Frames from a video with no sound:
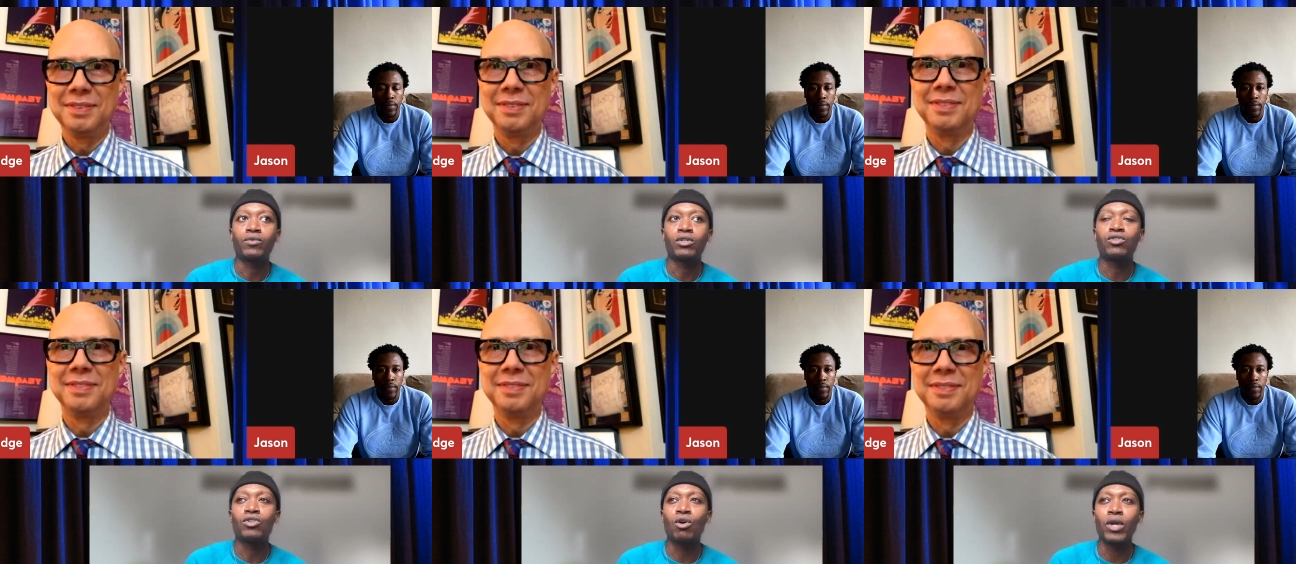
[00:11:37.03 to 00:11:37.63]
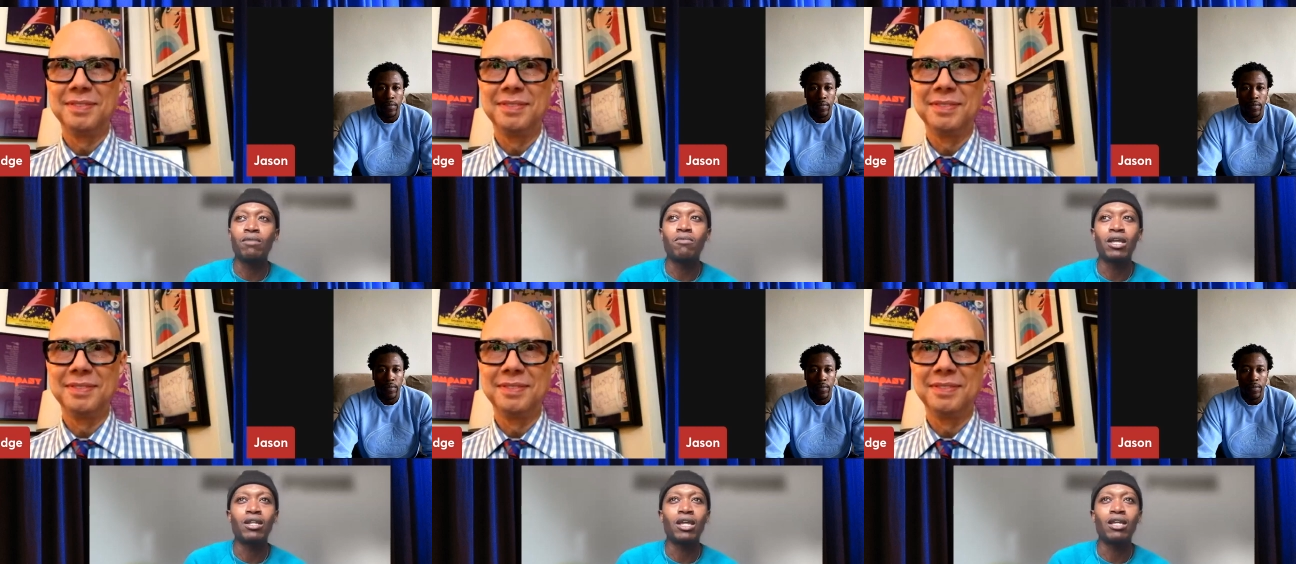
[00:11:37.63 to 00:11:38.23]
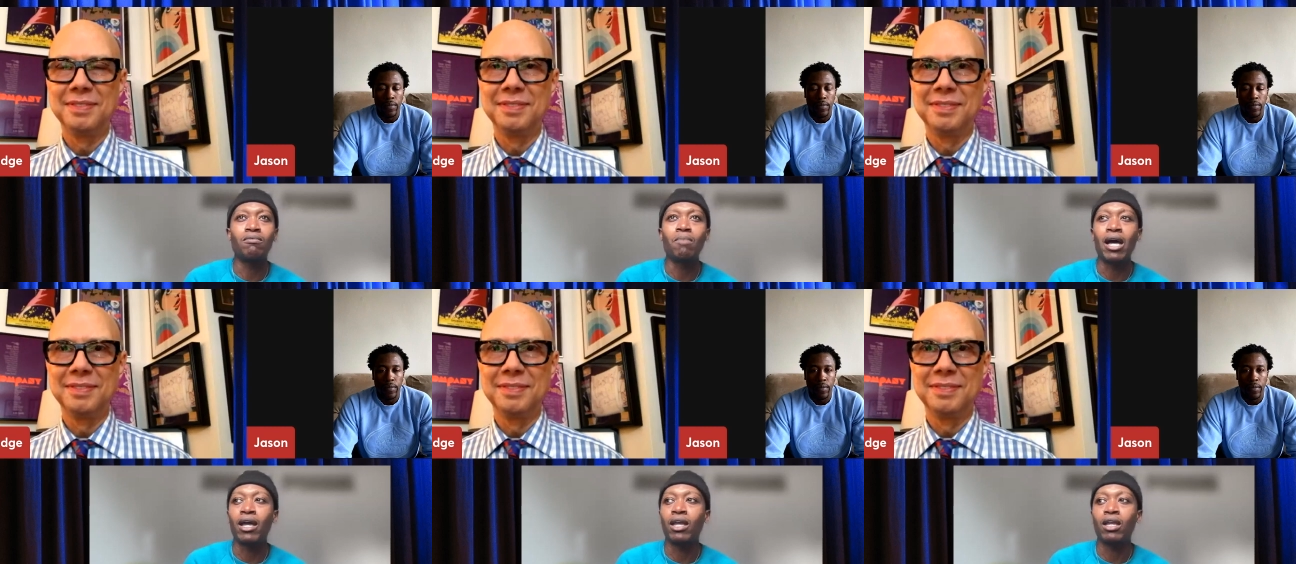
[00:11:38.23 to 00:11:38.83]
Speaker 1: so in in in
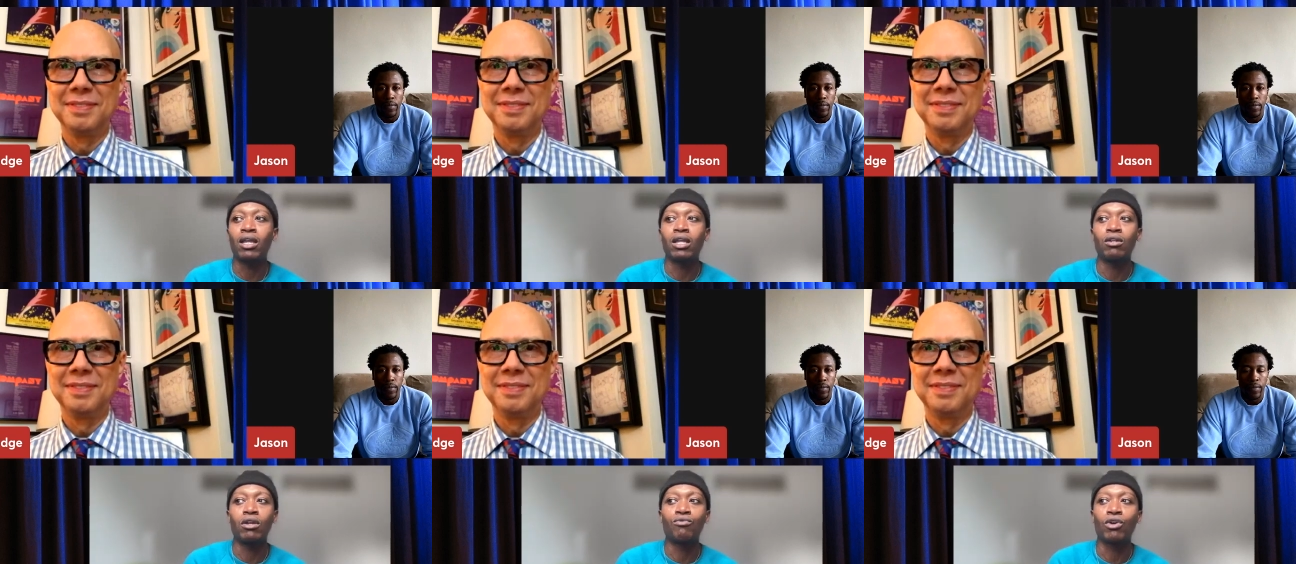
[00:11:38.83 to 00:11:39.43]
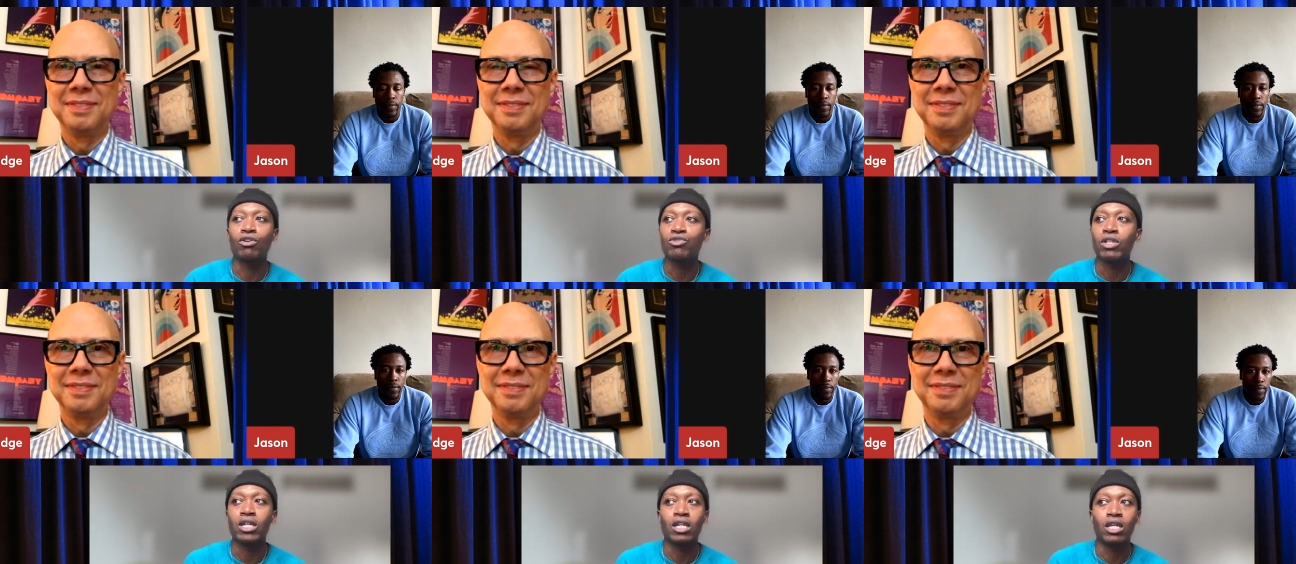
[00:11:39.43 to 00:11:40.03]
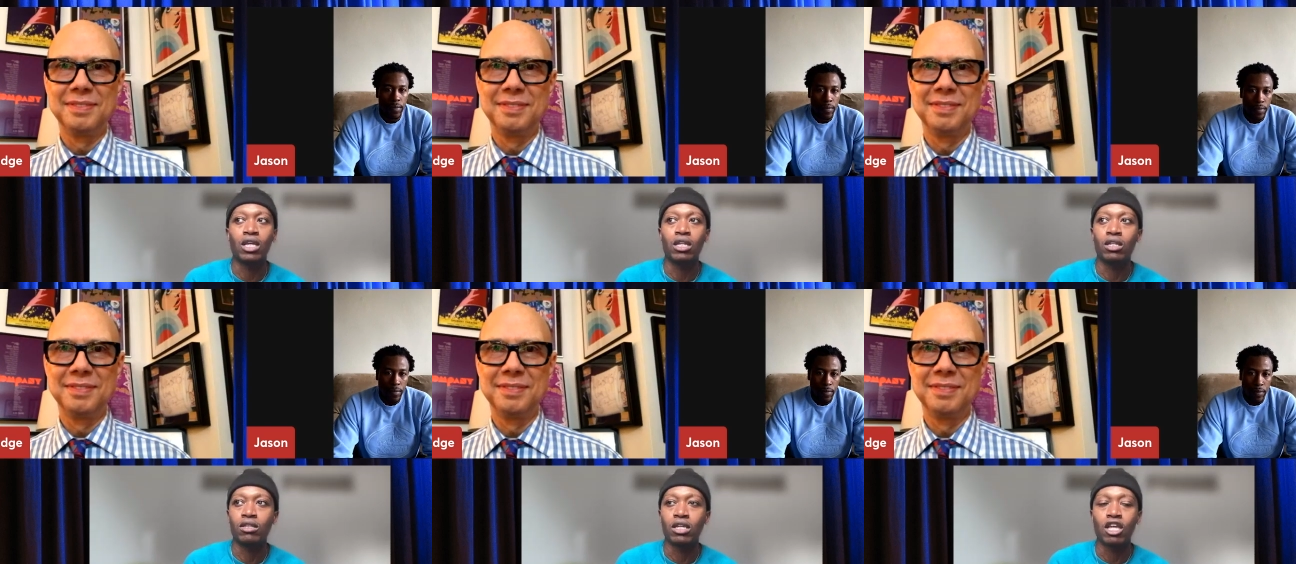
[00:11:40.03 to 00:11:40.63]
my in in rehearsal and in,
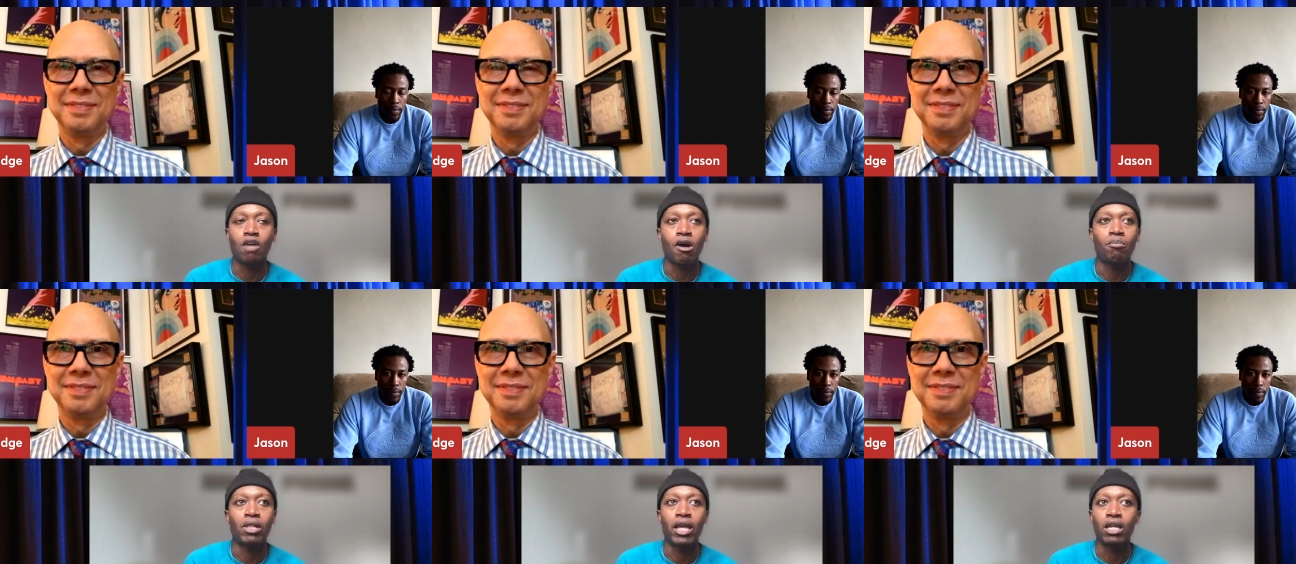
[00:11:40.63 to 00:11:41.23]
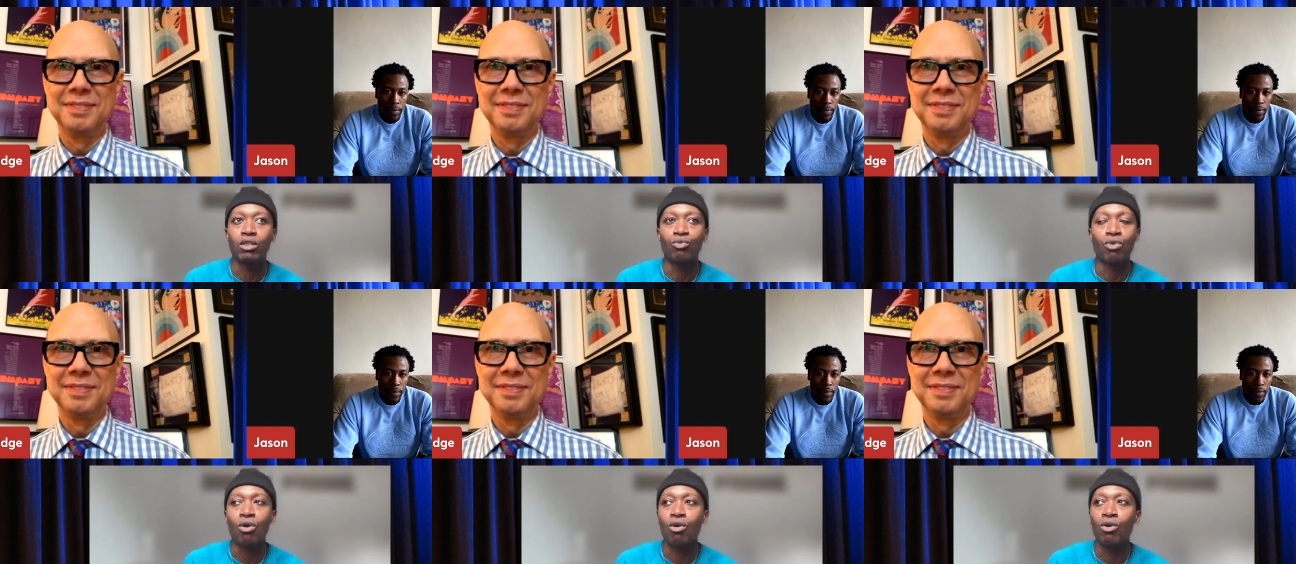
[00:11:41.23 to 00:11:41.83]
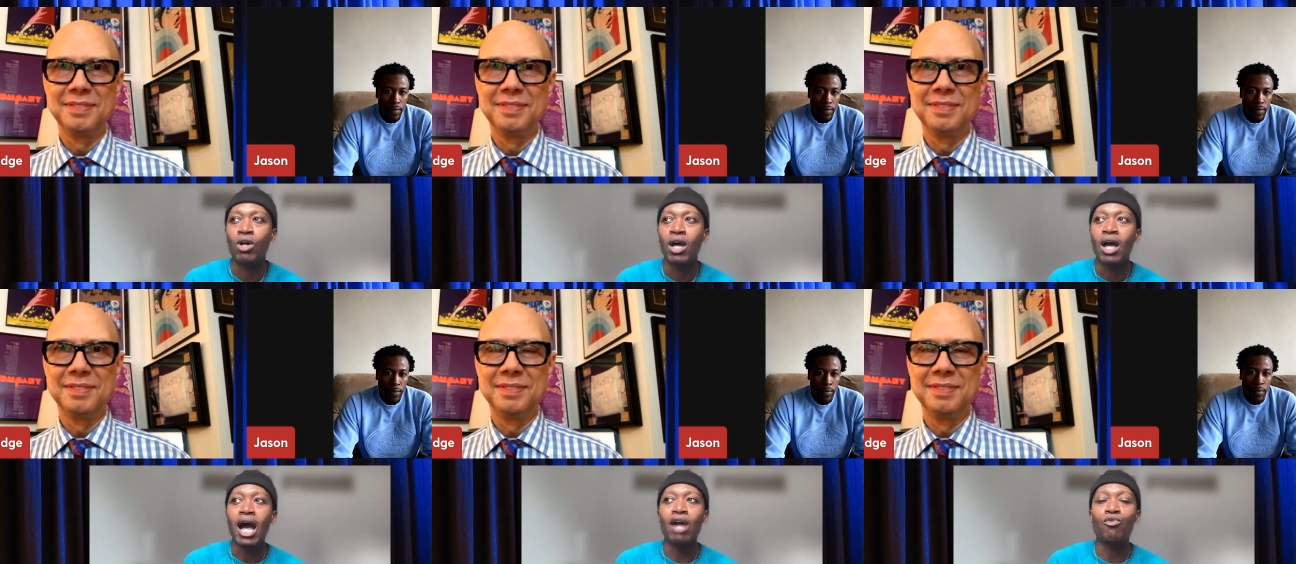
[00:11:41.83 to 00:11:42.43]
in thinking about playing the role,
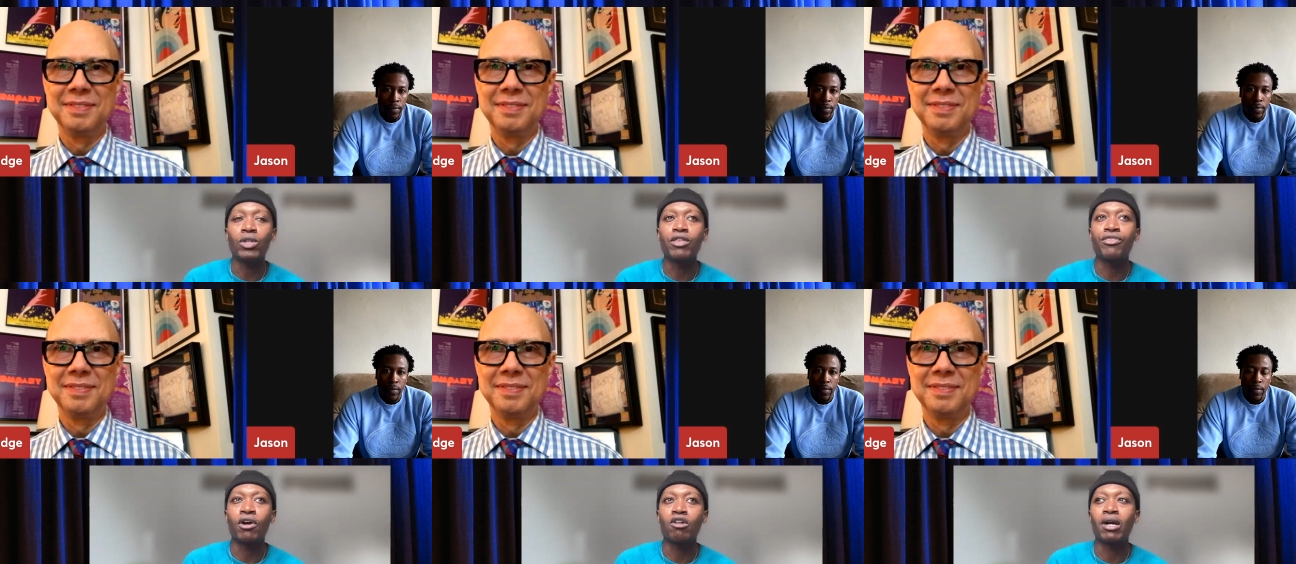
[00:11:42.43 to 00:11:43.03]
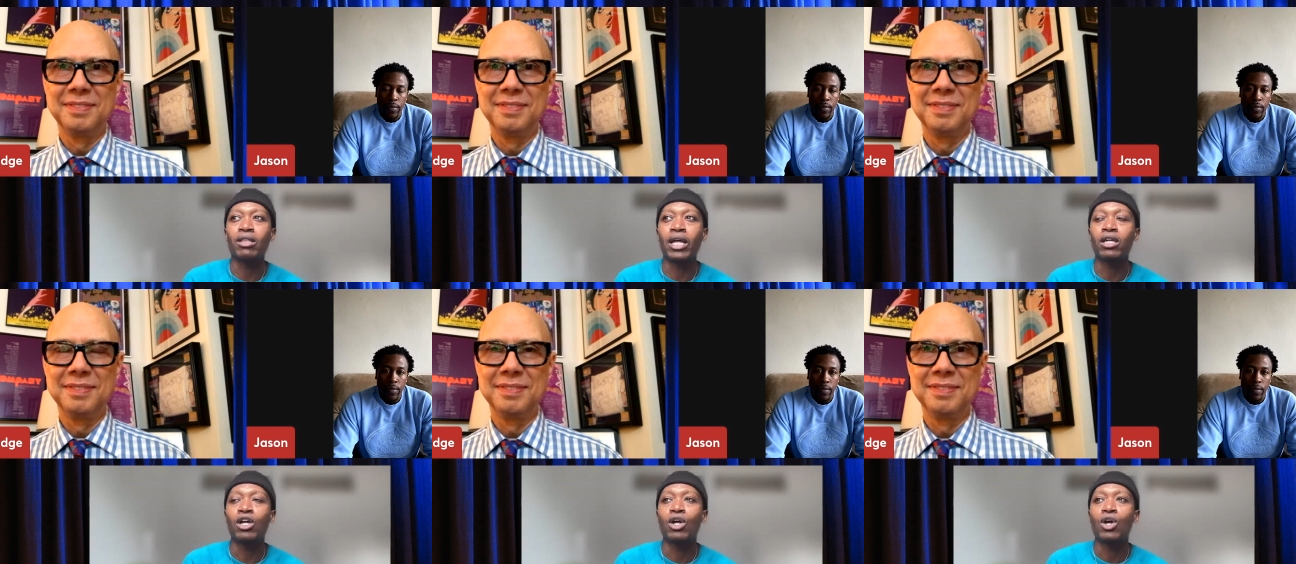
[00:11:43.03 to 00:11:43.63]
I really thought about like